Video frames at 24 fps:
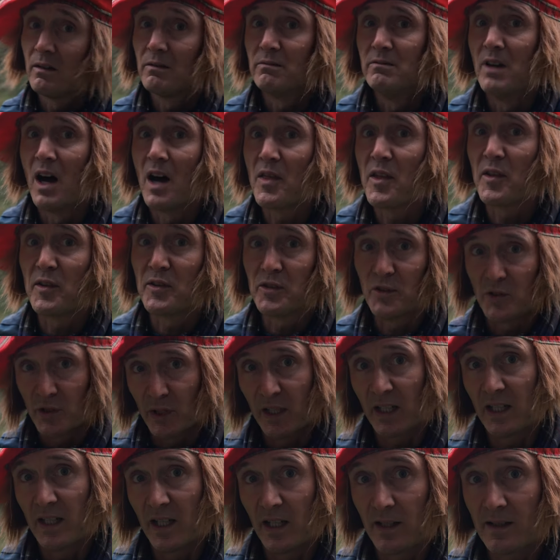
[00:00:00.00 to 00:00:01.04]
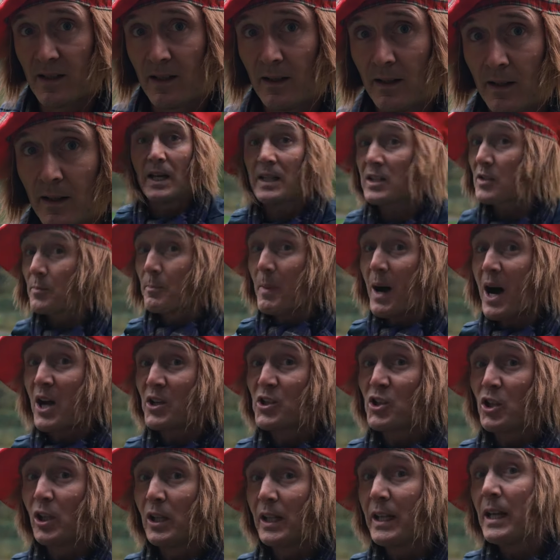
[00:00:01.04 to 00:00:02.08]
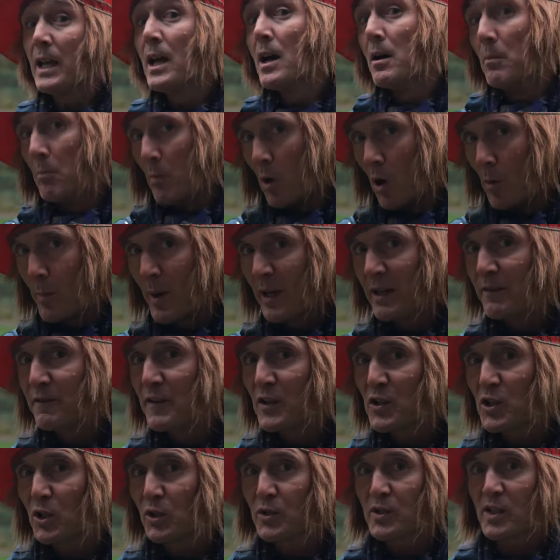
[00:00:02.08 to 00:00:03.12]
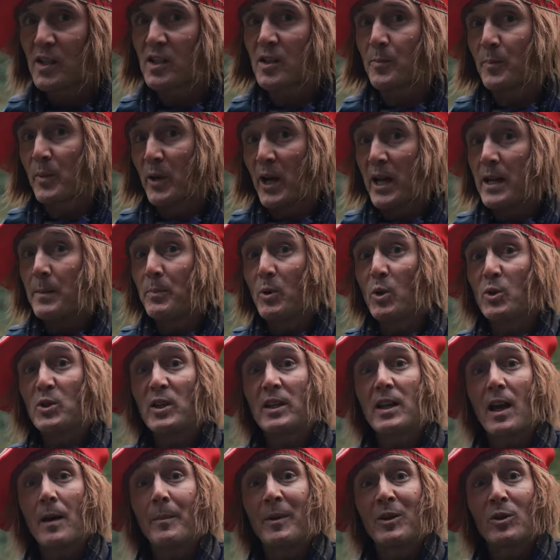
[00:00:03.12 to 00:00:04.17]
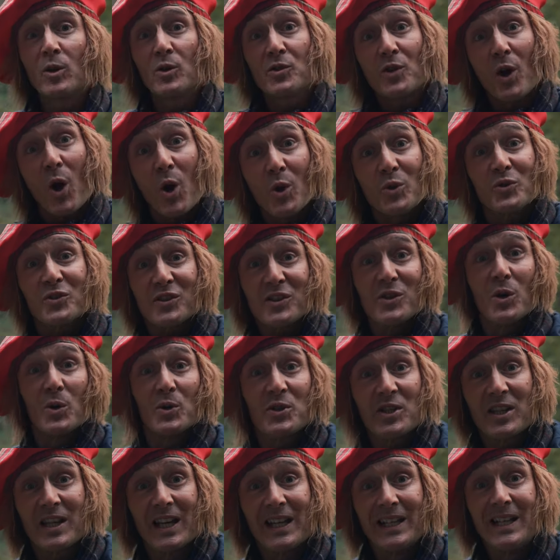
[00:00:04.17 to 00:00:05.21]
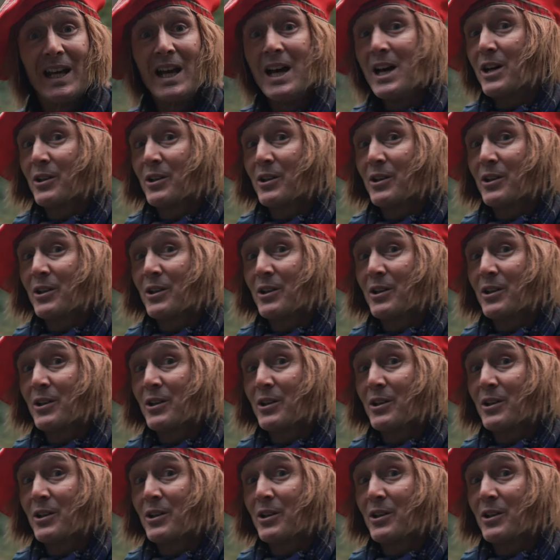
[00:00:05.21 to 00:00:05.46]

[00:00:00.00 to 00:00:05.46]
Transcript: rather than drink it. It's marginally more beneficial to spray boozy chemicals onto your skin